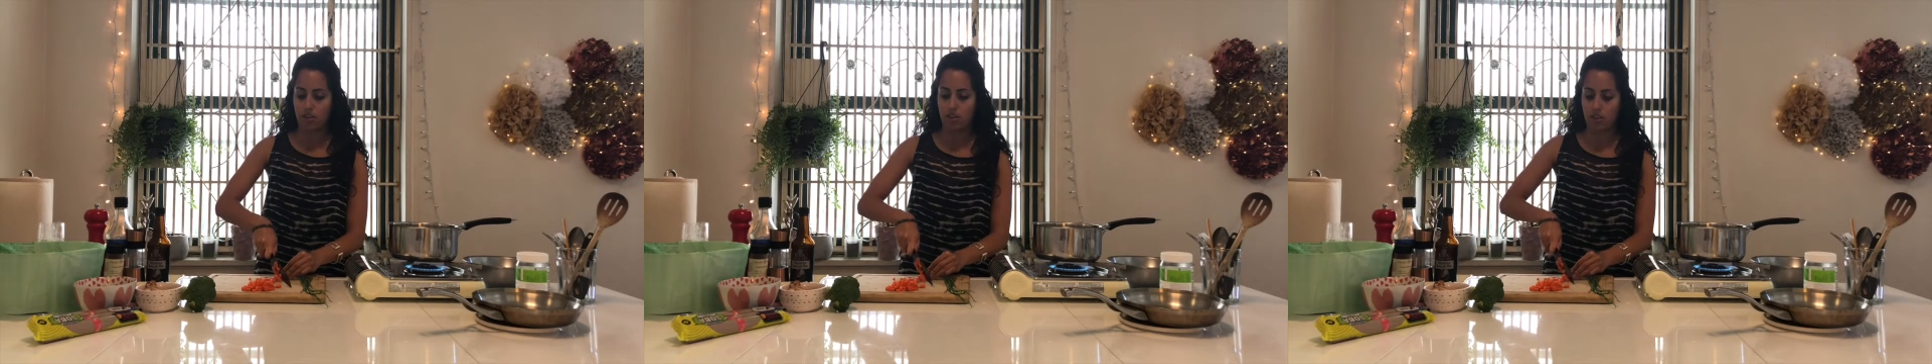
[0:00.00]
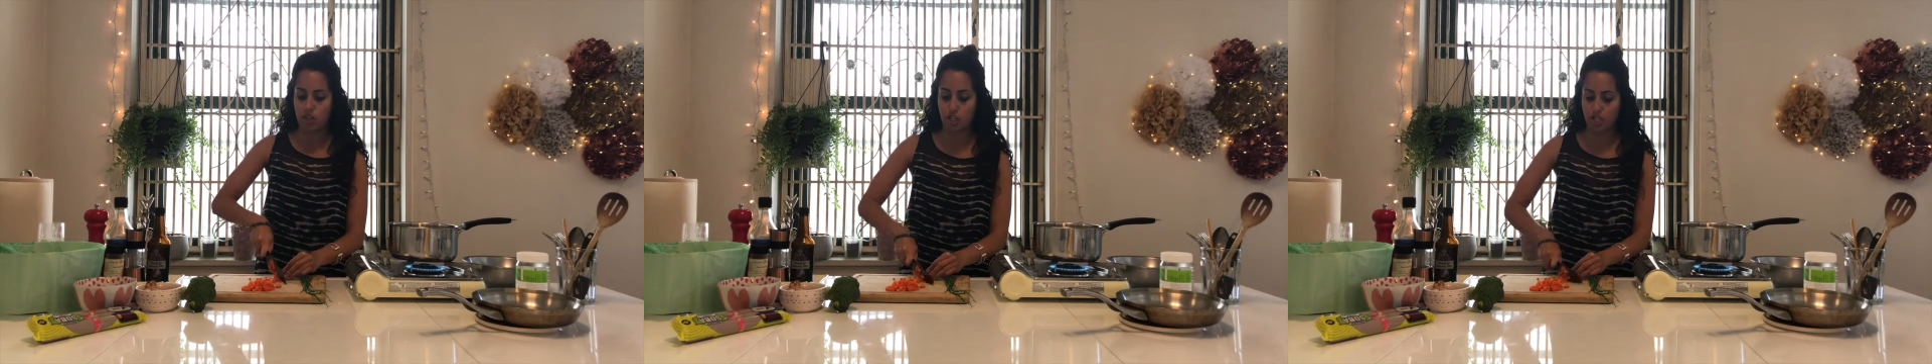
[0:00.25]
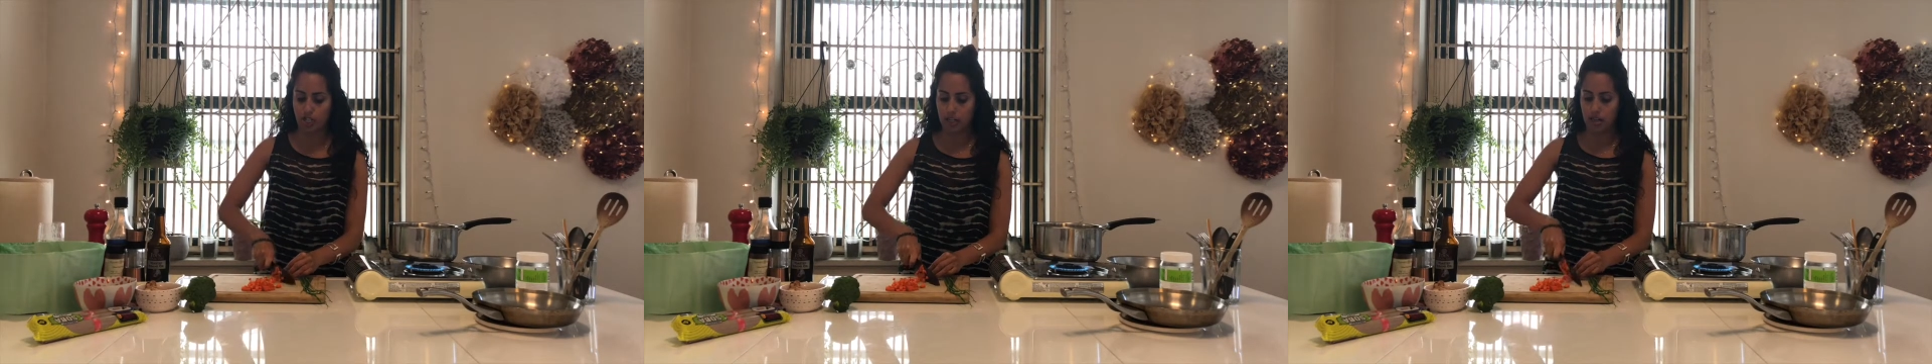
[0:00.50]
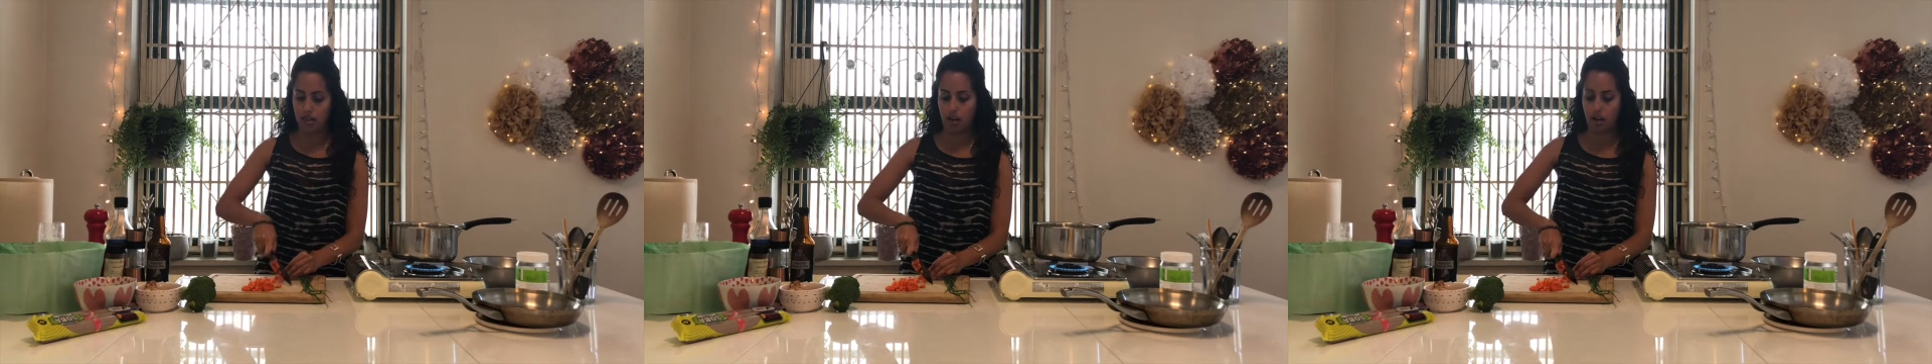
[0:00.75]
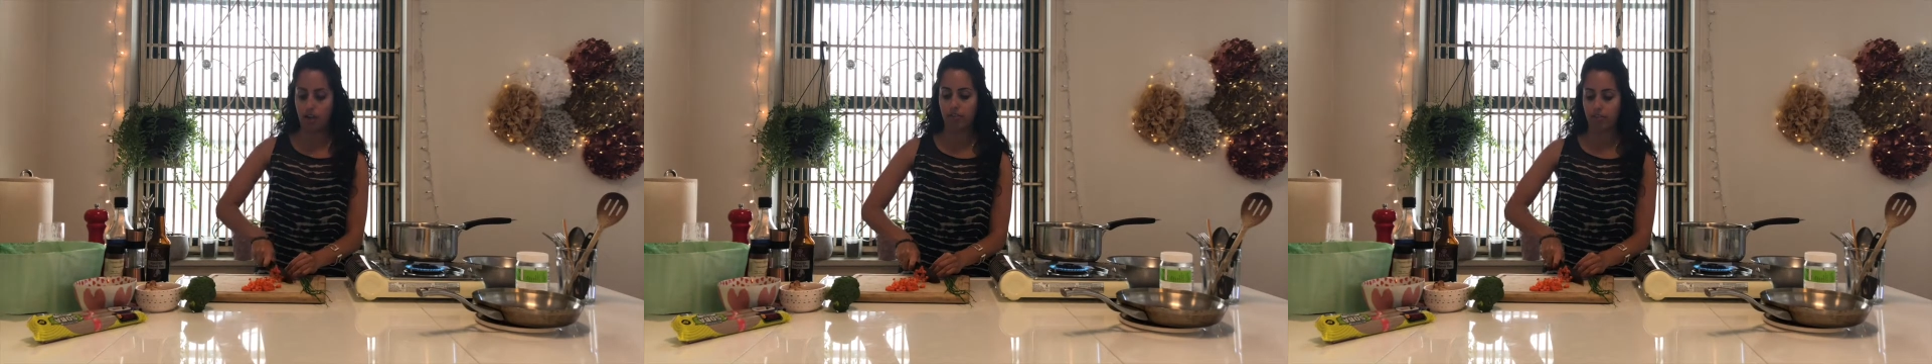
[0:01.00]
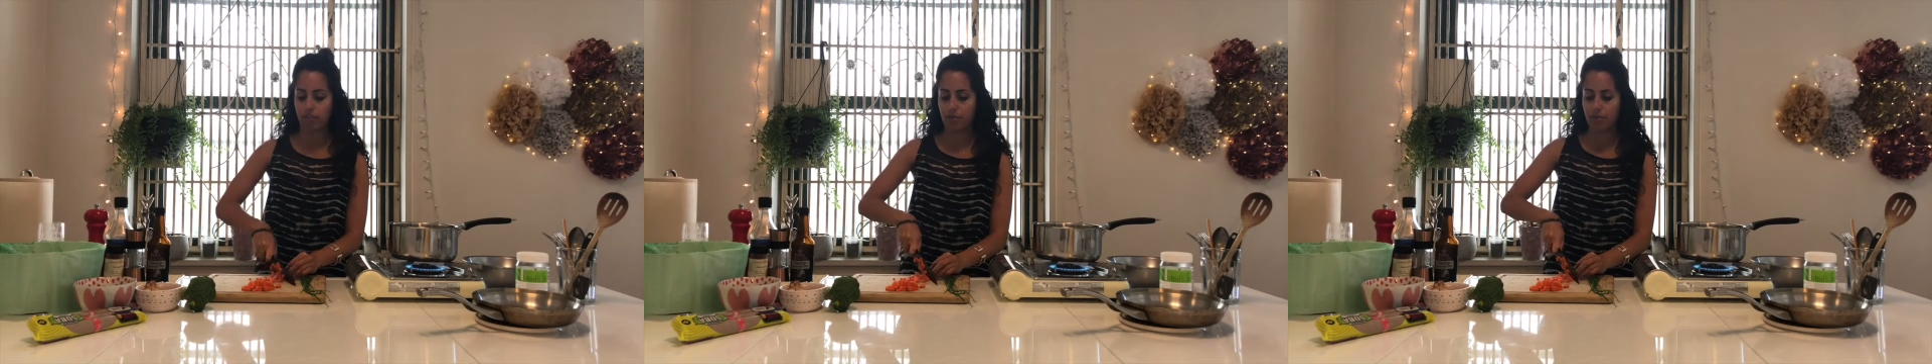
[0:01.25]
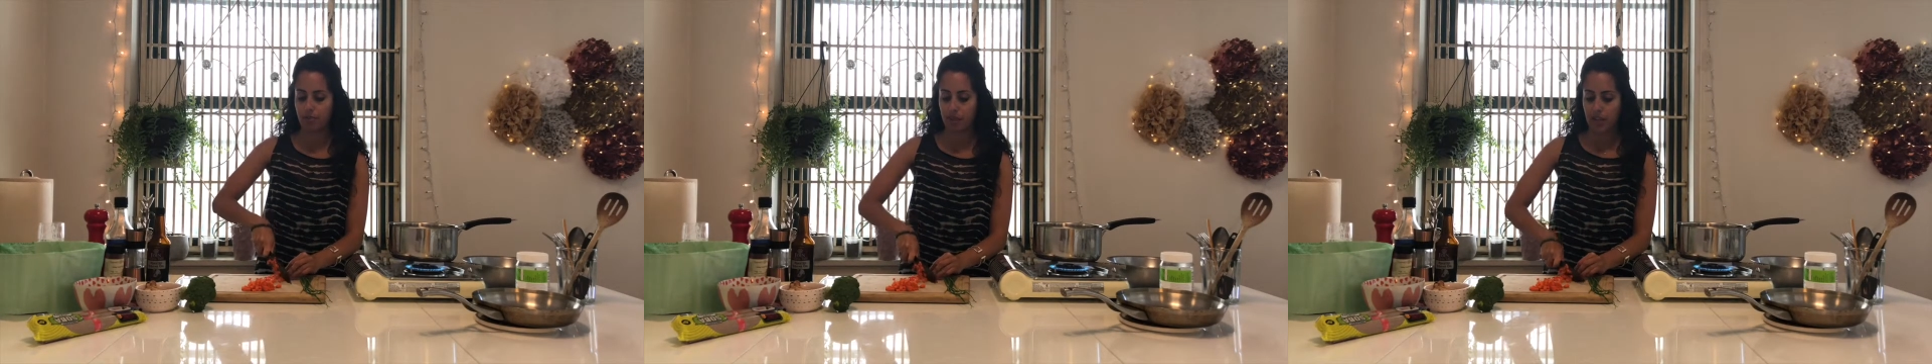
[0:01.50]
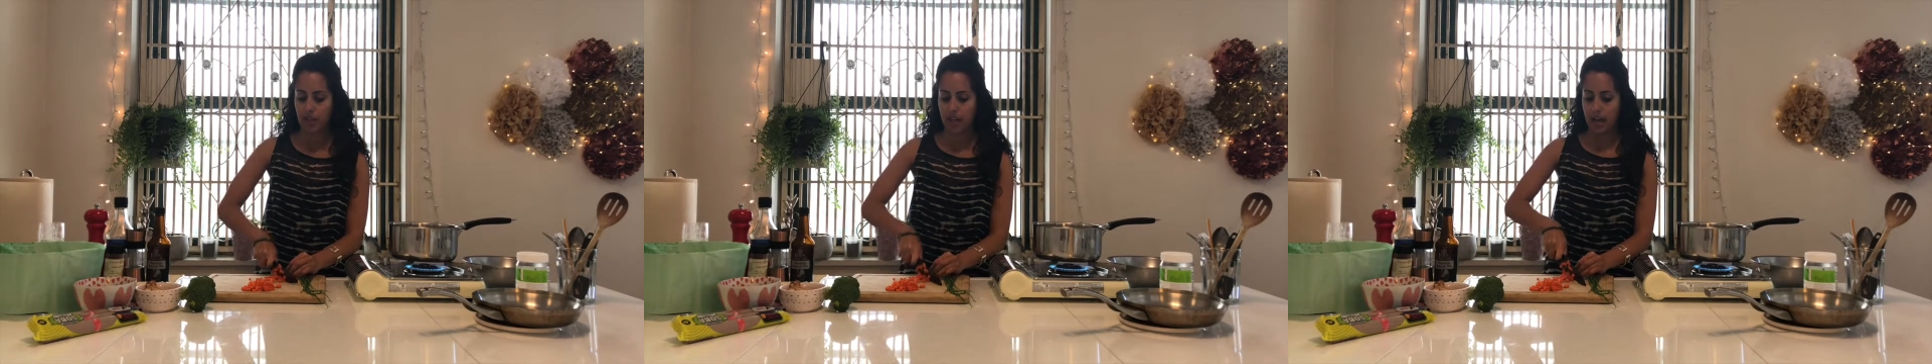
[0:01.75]
the chicken off
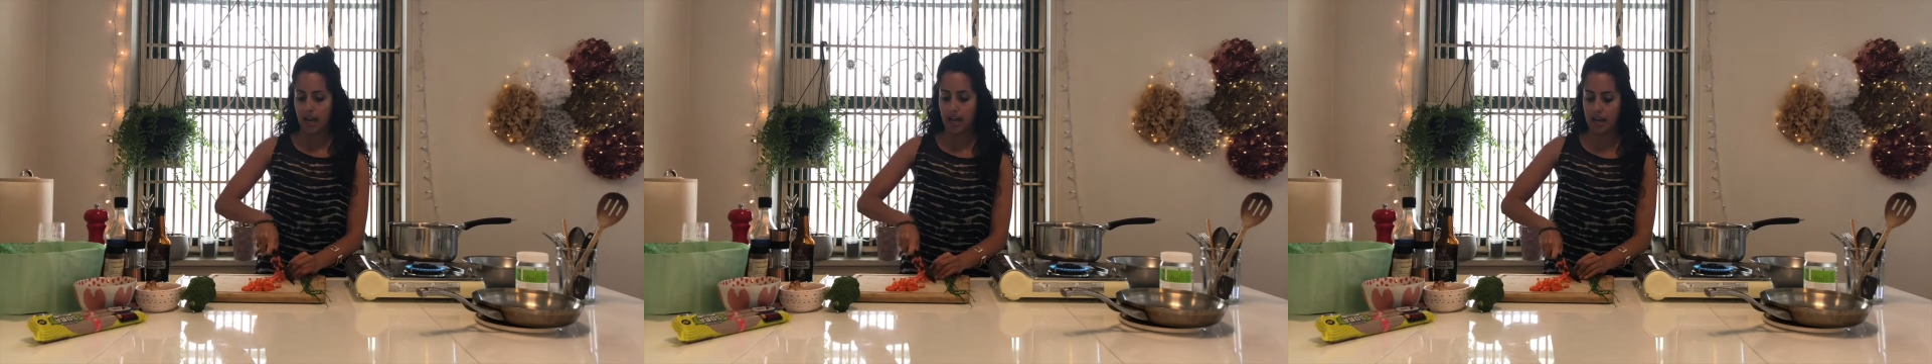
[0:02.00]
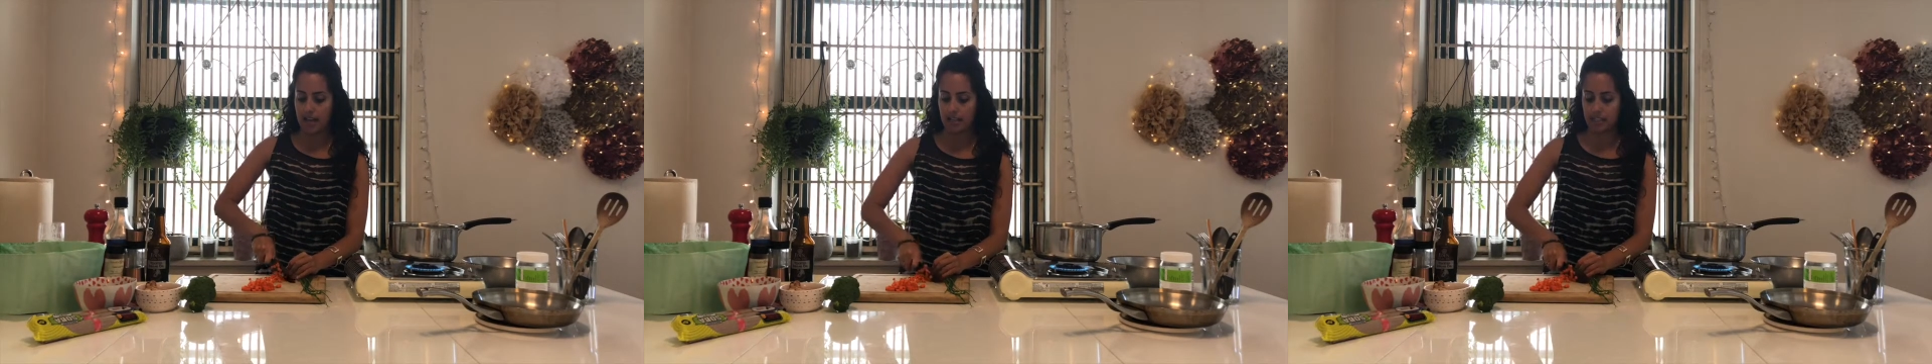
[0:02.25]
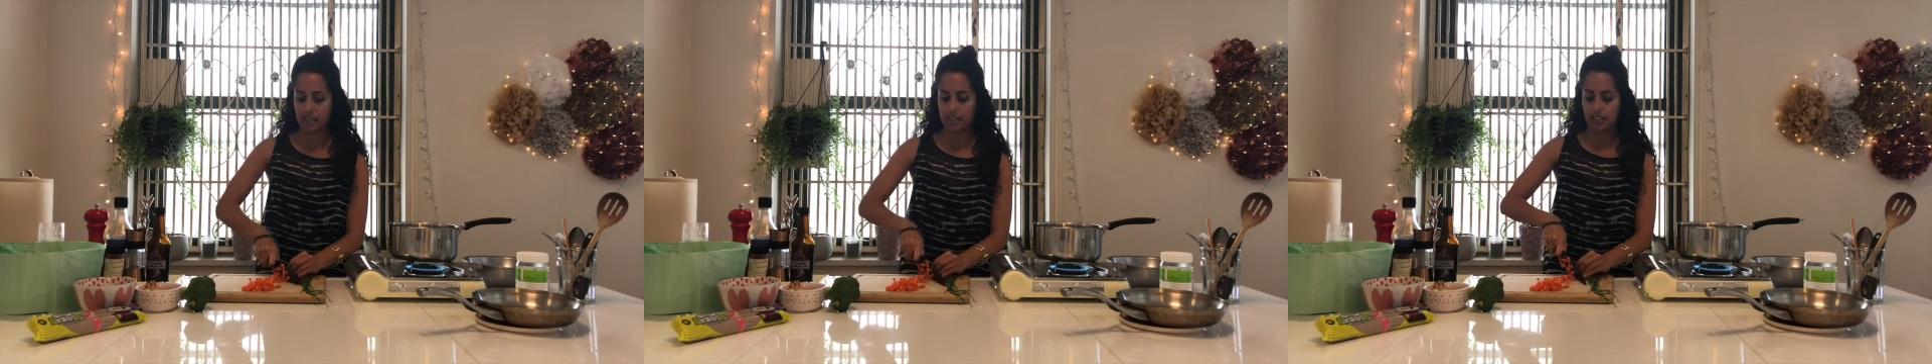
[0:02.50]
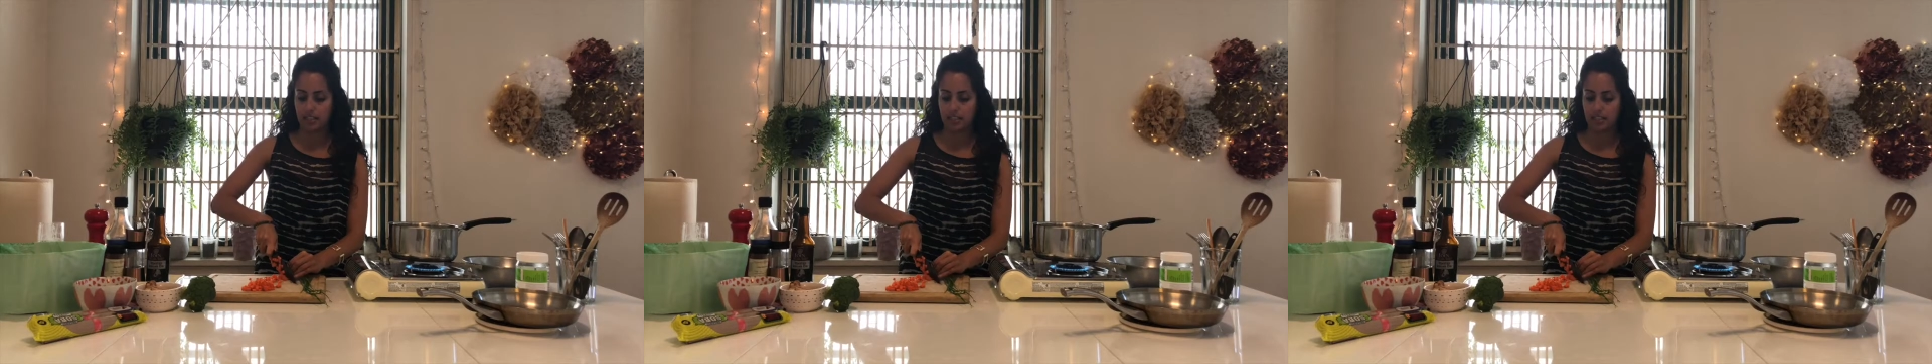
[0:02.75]
and